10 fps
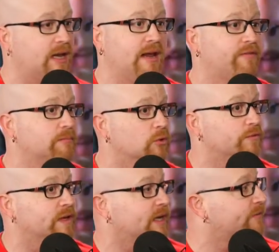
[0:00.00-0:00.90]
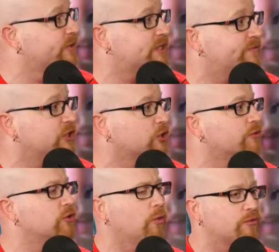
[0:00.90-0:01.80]
in every movie and every TV show
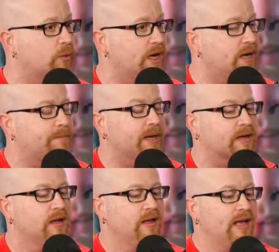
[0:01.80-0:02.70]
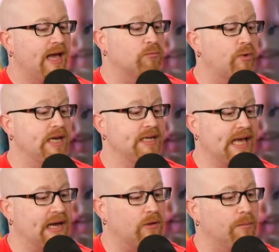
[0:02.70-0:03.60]
that you always want to nitpick. And right
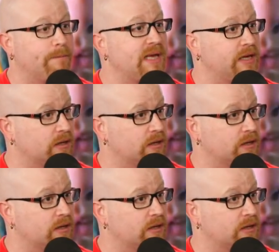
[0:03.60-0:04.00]
now, being